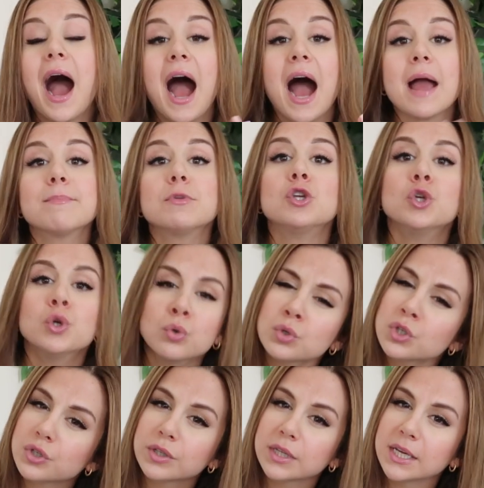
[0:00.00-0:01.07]
I'm
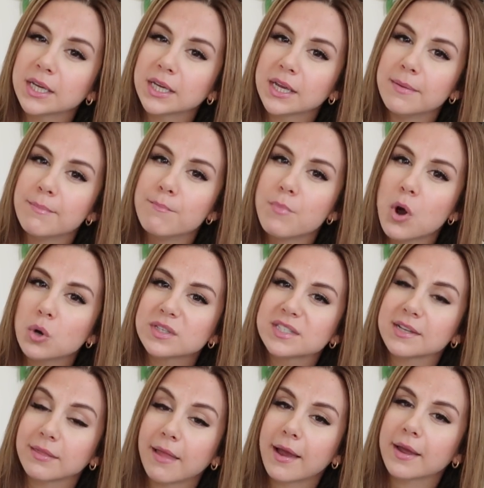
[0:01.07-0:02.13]
usually in
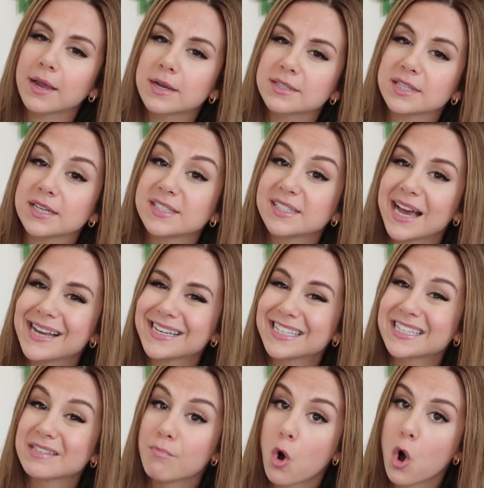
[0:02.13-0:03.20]
most leggings a size
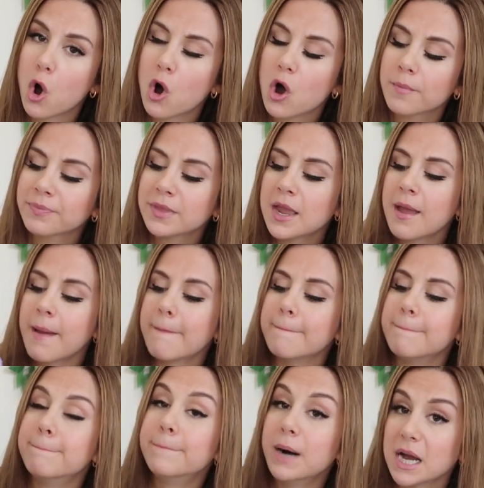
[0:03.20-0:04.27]
small,
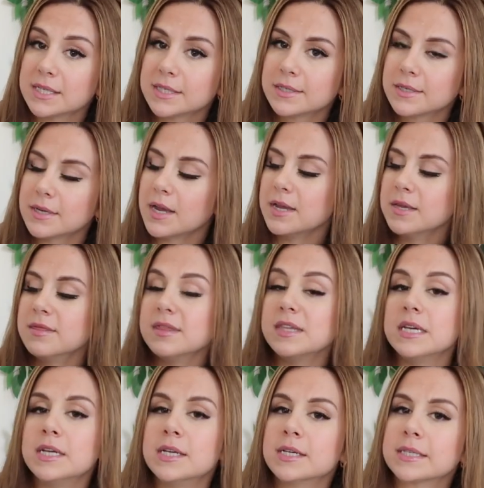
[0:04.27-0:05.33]
but in
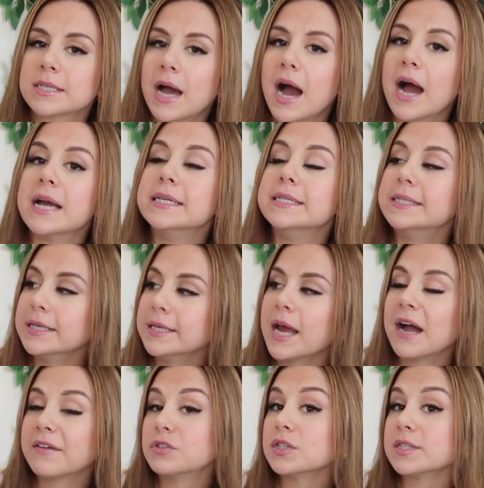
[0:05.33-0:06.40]
these, I did
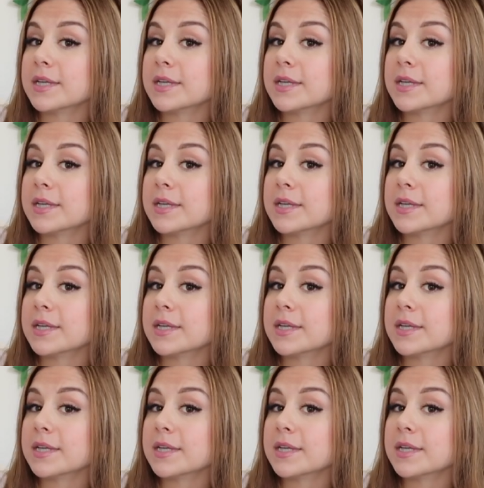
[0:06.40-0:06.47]
have to